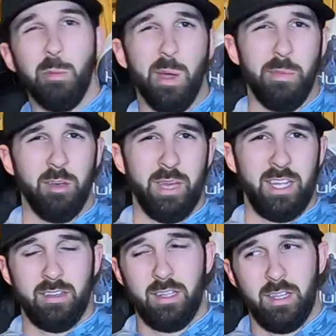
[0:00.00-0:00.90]
my
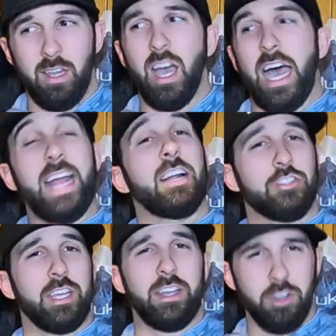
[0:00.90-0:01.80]
mailman. I
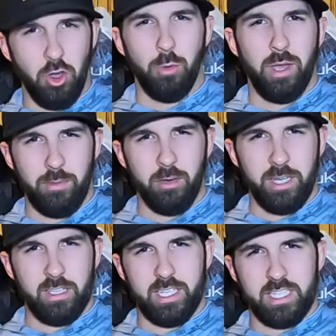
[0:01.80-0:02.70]
actually I know my
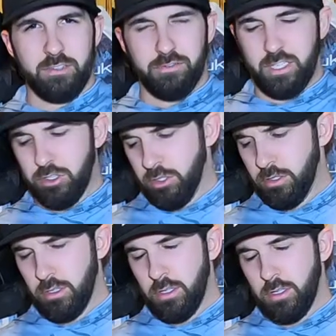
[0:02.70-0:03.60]
mailman likes to fish.
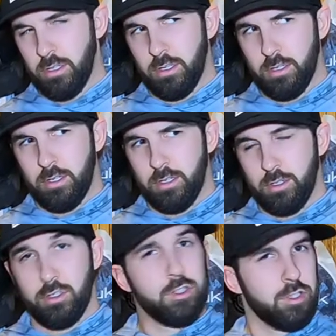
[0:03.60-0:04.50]

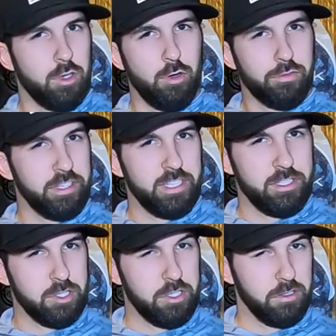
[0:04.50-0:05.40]
So hopefully it
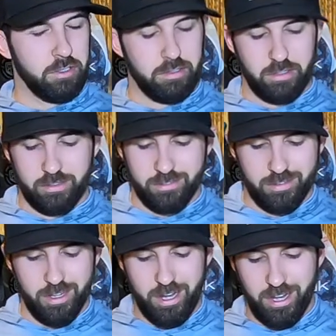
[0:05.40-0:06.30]
didn't steal
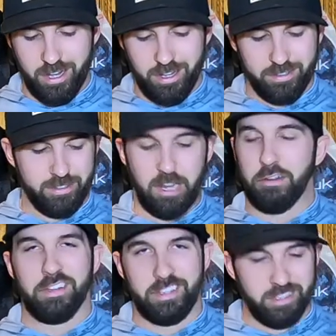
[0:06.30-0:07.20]
anything. Uh, I don't
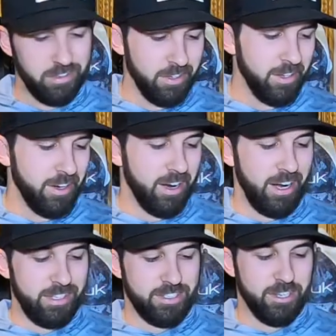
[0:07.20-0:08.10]
think it did. All
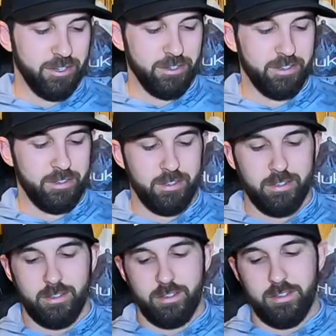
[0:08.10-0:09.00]
right, so
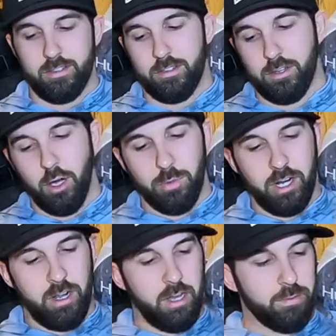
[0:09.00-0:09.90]
open
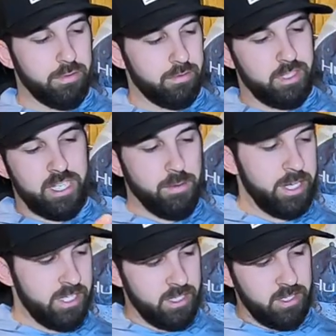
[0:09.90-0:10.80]
it up. Same
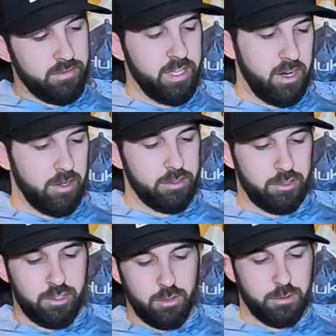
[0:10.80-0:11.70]
idea. You've got all their
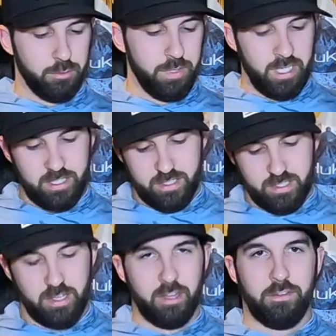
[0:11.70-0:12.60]
social media
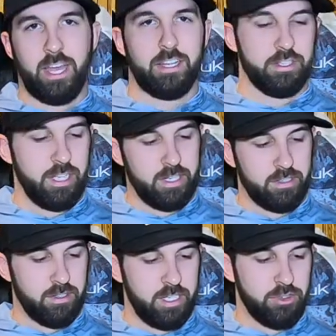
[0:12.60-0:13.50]
stuff, hashtags,
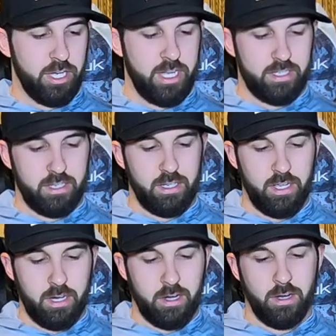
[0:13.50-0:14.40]
all that jazz in
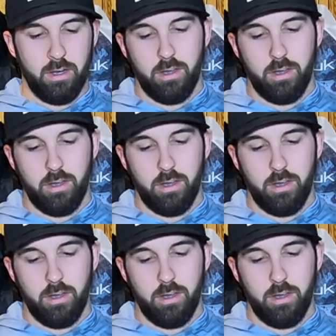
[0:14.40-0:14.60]
here.